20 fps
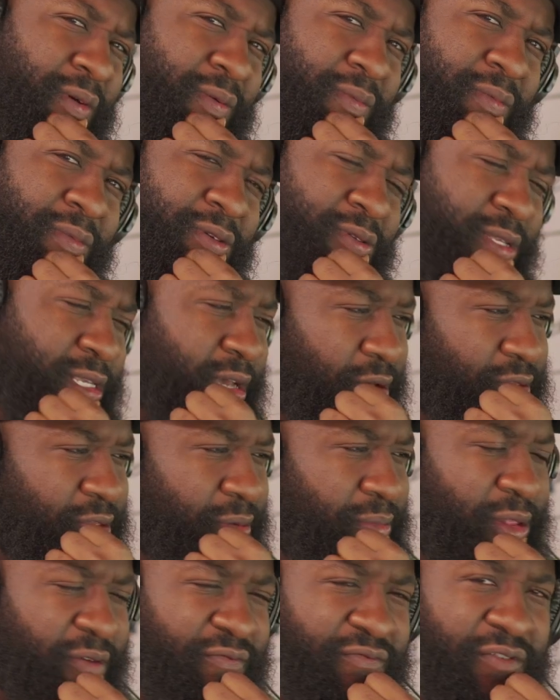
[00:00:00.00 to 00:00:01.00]
You told them
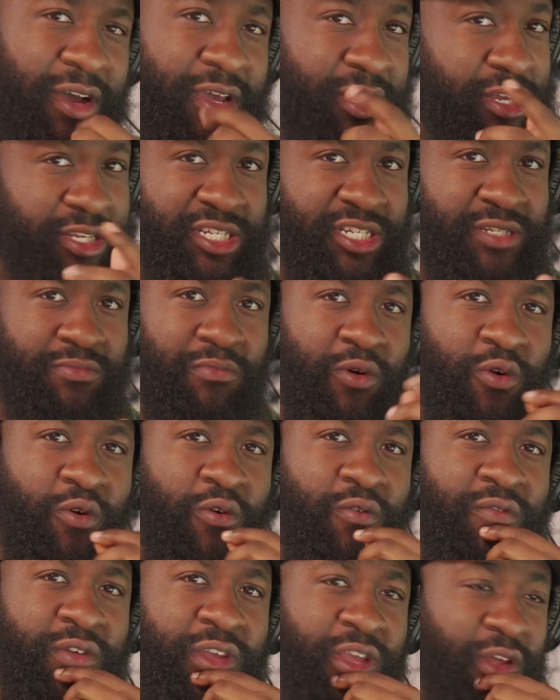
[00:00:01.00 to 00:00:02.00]
to fucking just move?
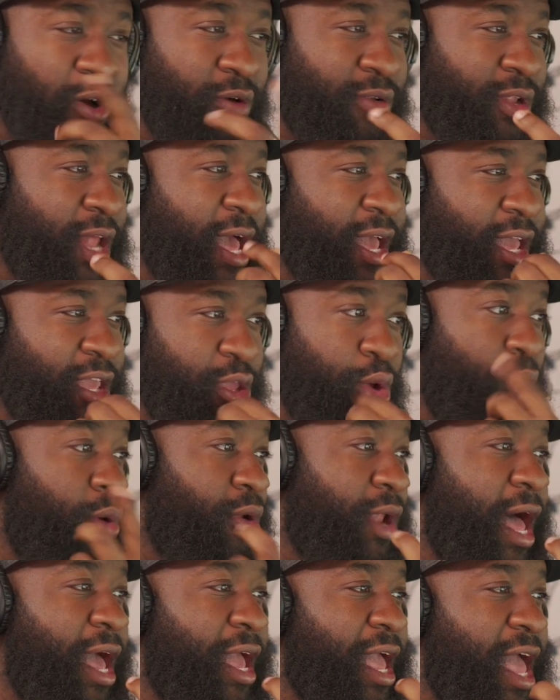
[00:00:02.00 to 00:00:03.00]
You don't like it? You don't
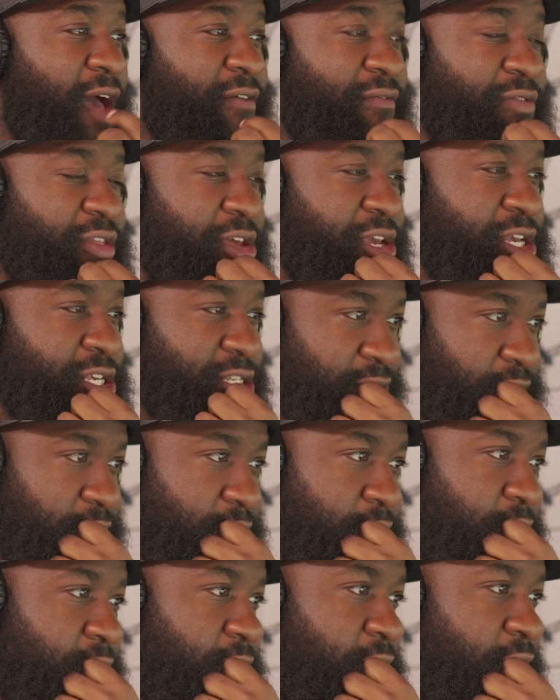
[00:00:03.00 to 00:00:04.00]
like having these,
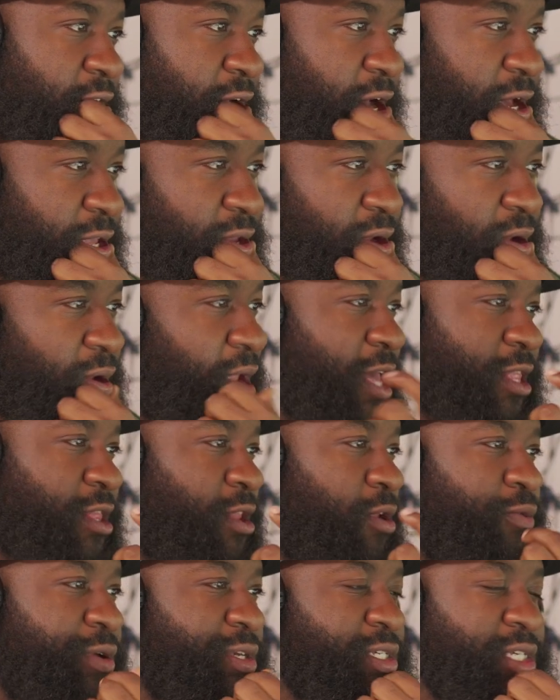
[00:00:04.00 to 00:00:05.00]
uh, you don't like the
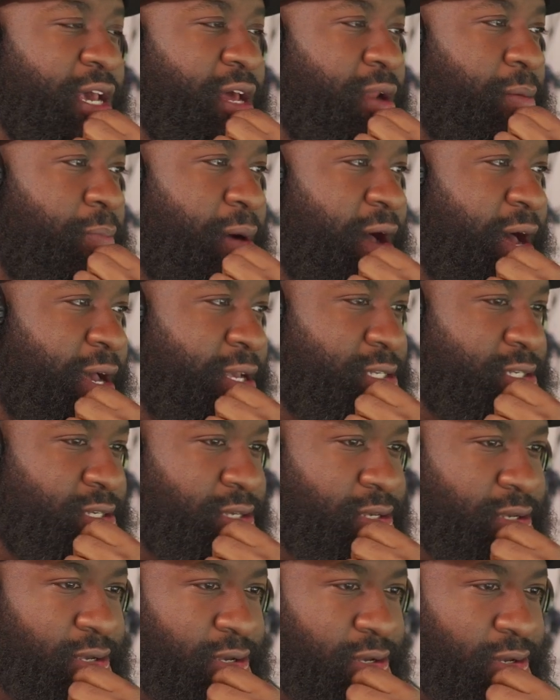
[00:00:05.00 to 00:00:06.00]
Louisiana Box
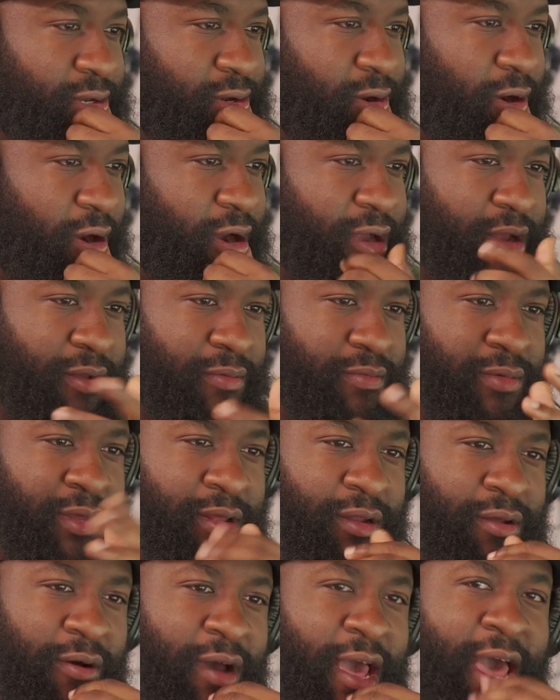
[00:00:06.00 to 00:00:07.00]
Car, you
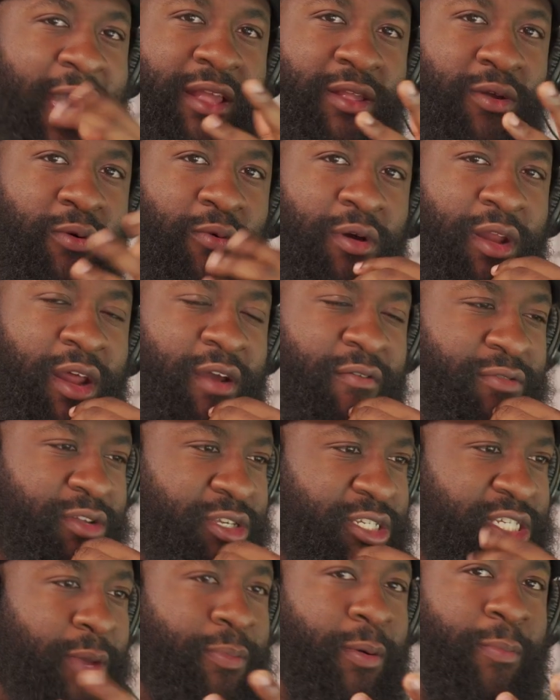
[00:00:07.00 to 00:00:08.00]
know, Act or whatever, the
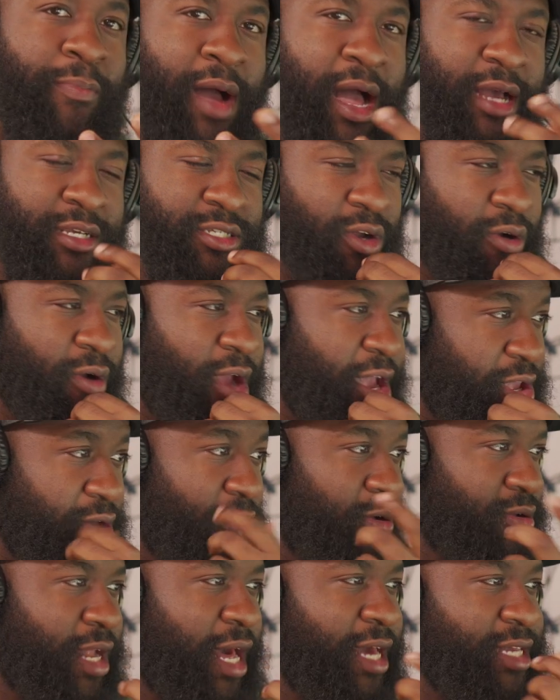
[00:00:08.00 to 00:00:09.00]
separate box car act. You don't
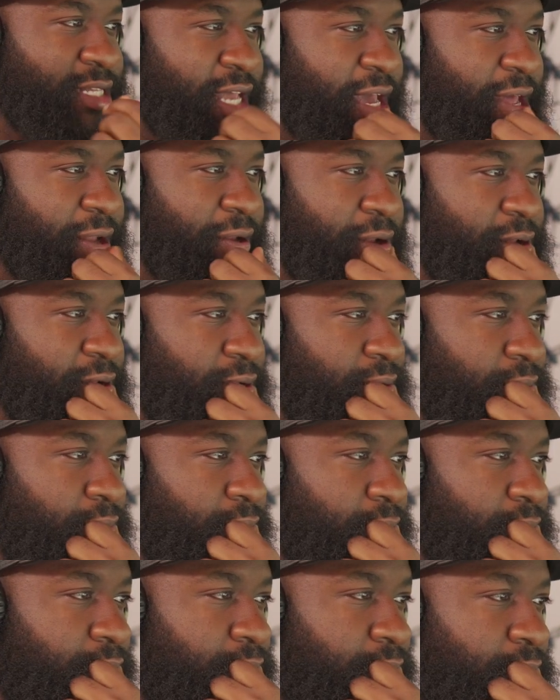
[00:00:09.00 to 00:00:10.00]
like that.
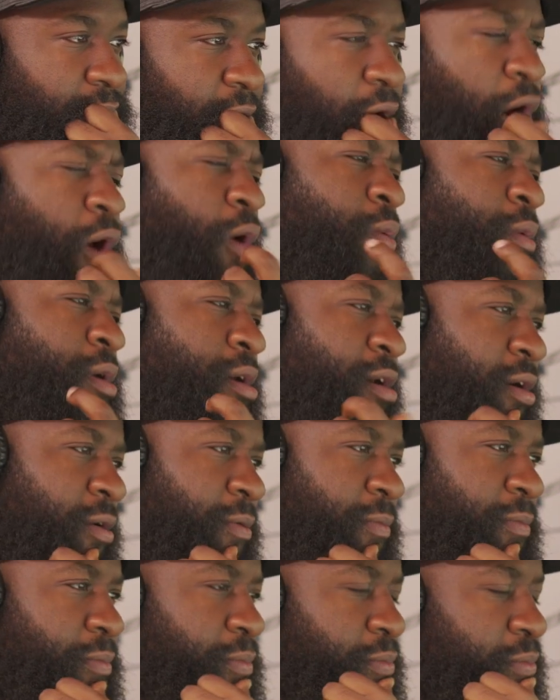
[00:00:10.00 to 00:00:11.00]
Oh, well,
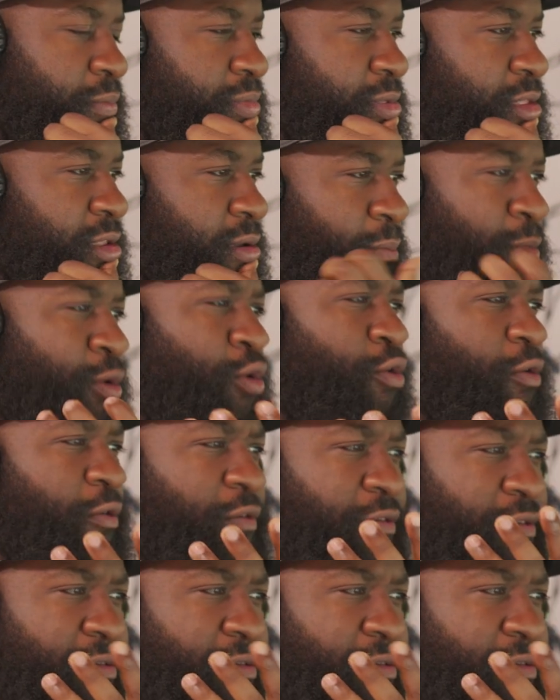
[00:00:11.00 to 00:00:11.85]
move.